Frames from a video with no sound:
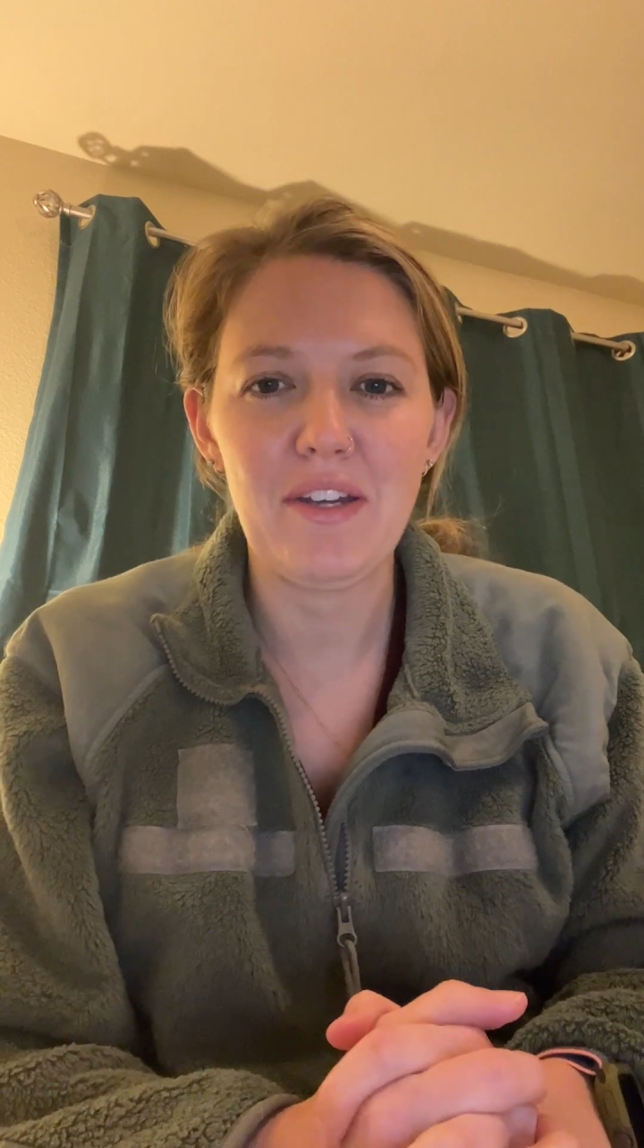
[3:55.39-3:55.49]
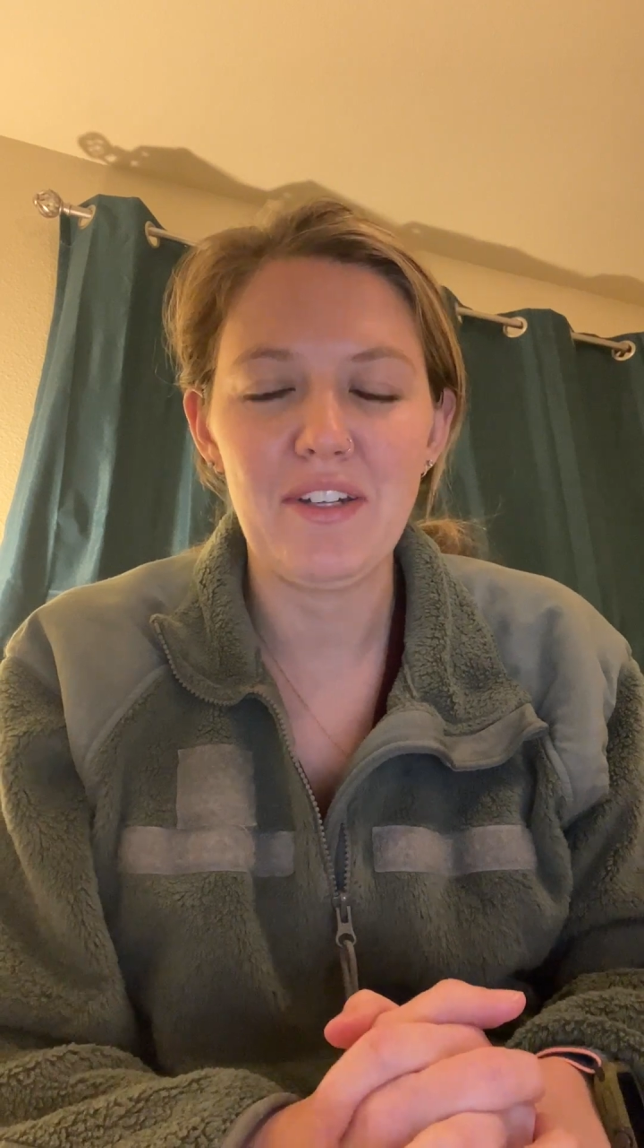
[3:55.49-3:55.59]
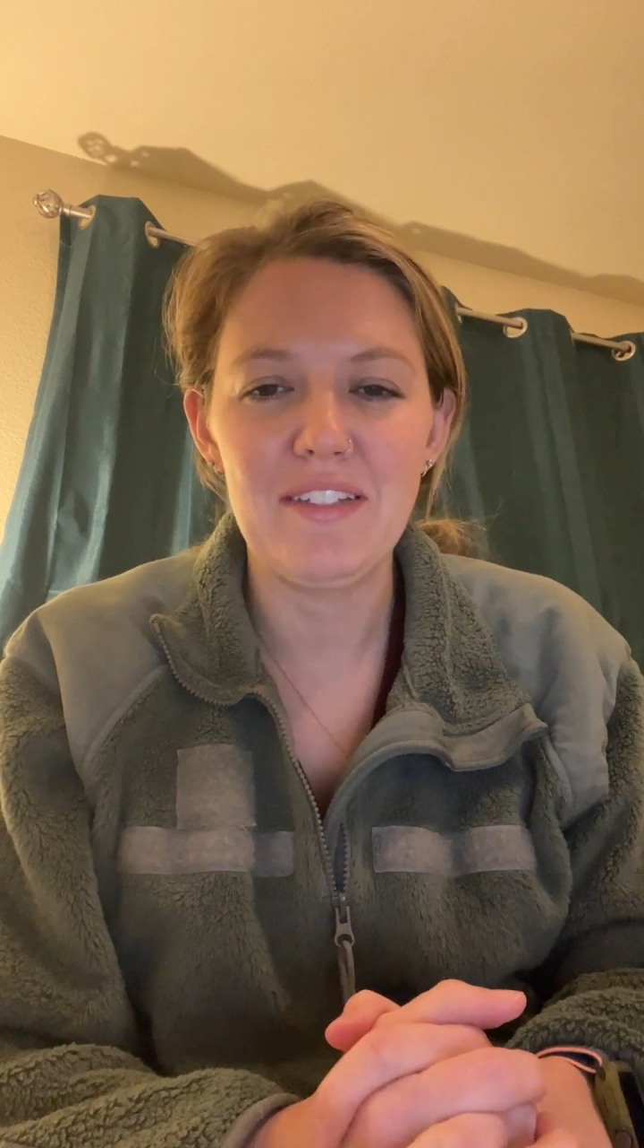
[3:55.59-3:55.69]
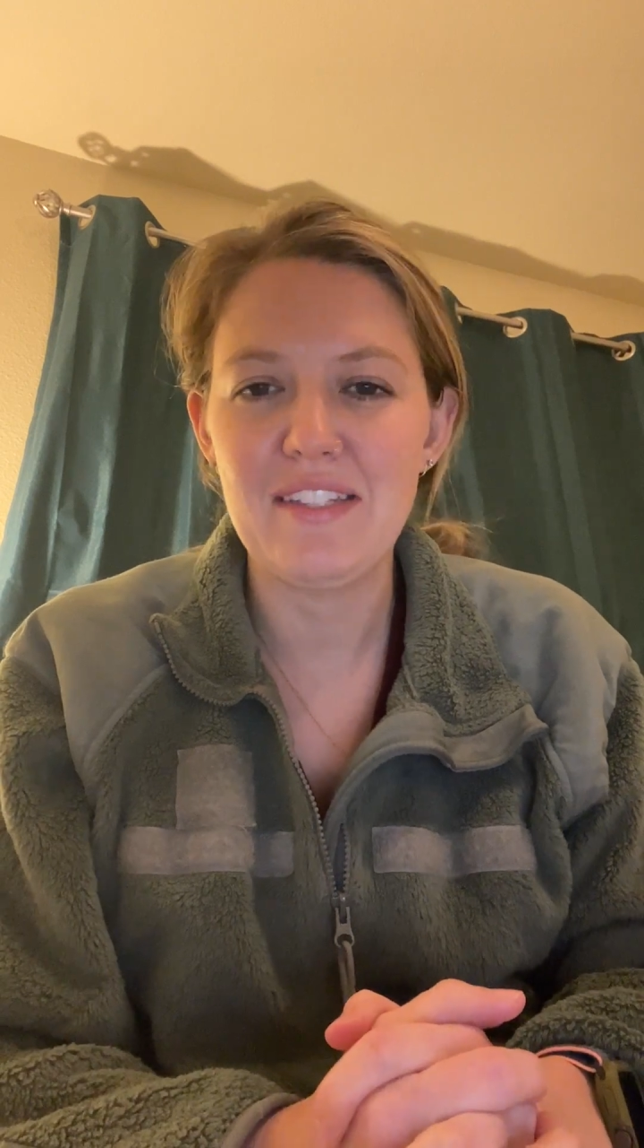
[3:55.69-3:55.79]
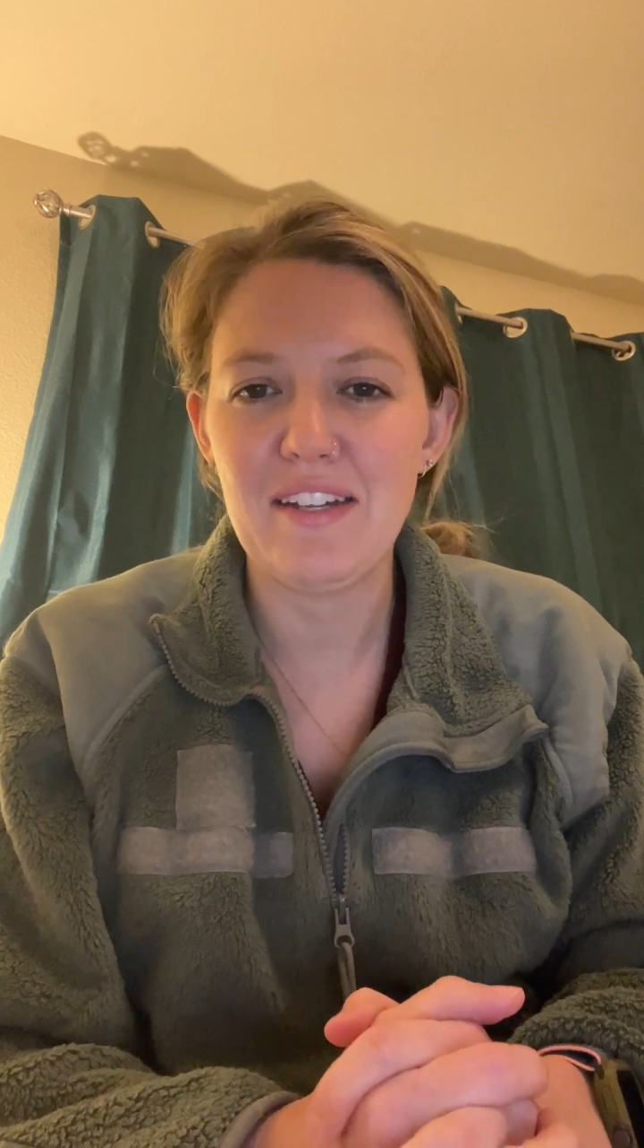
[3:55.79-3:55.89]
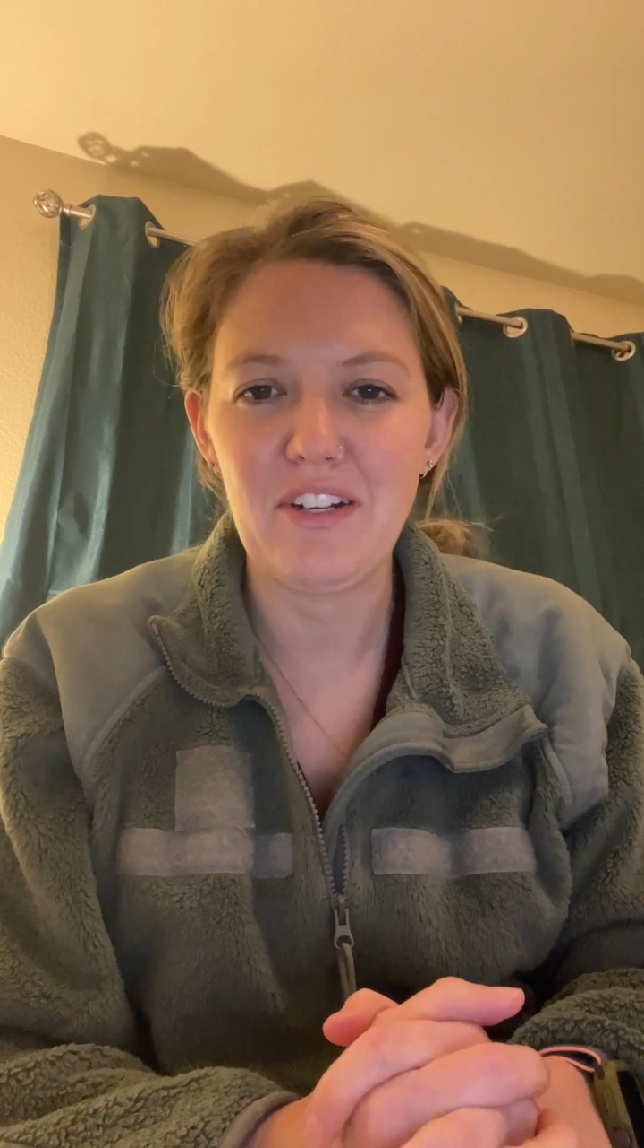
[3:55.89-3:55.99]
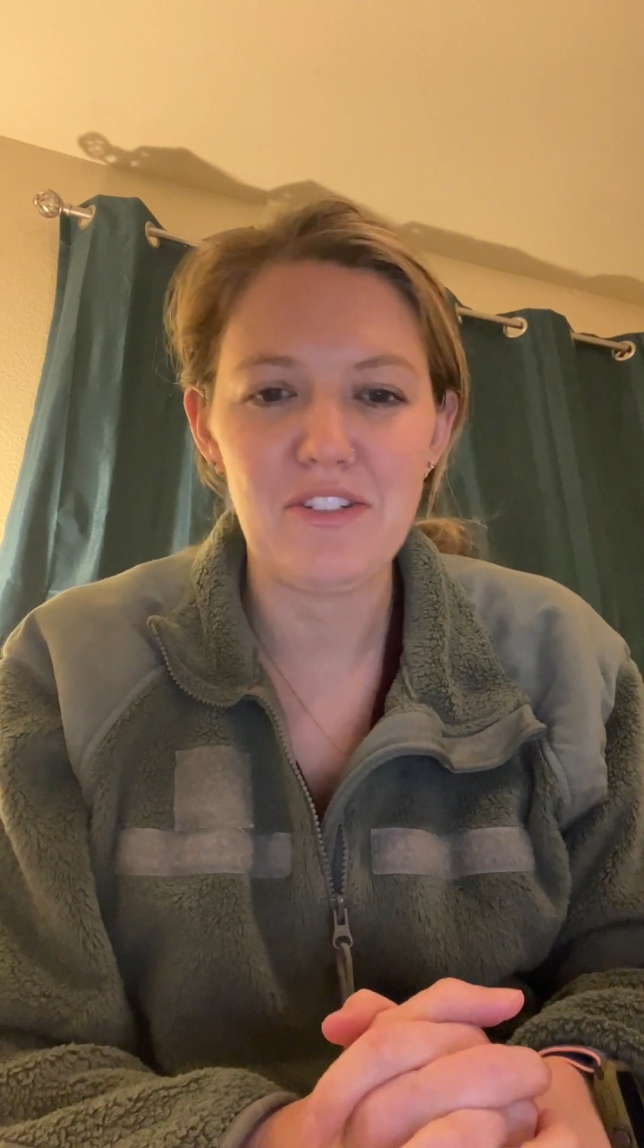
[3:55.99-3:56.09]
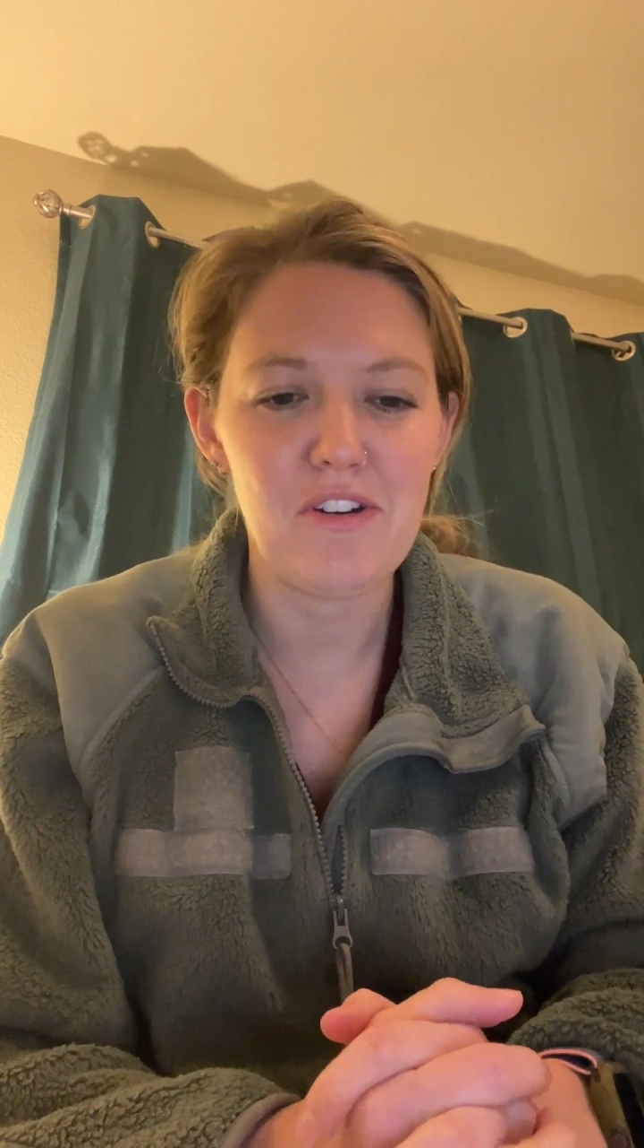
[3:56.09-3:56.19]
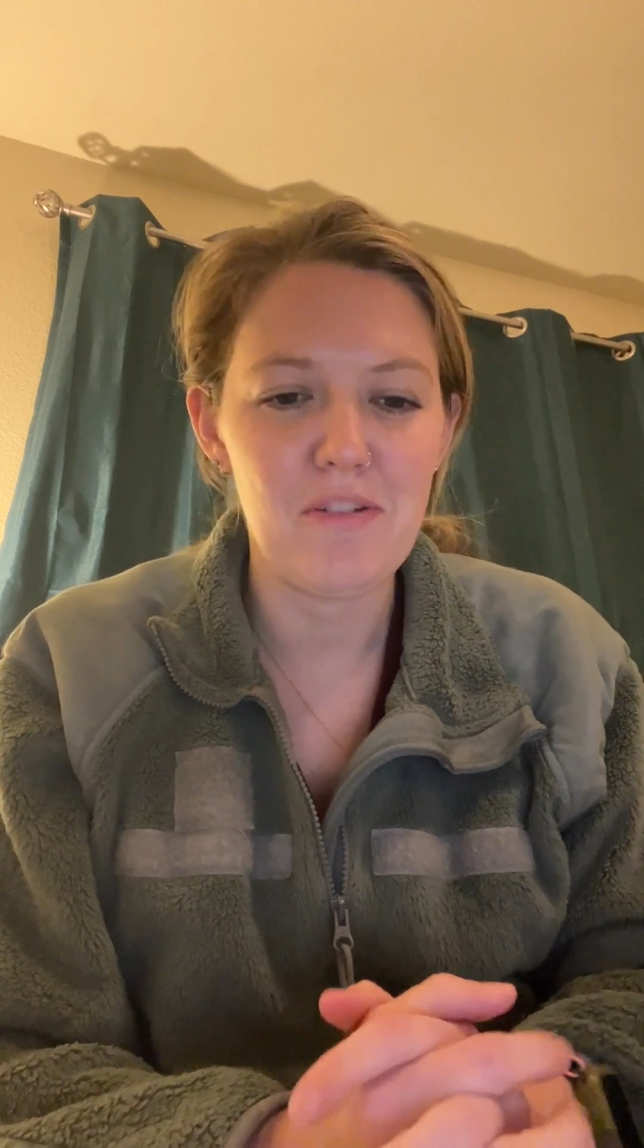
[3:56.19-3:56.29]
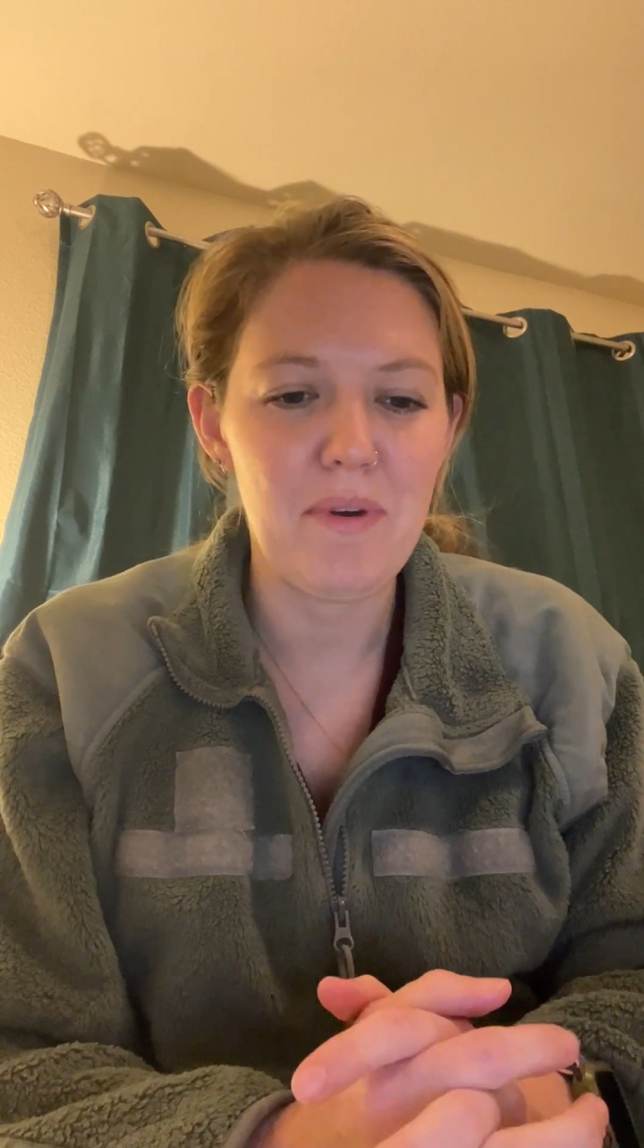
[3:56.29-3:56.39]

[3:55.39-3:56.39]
I could sit here and talk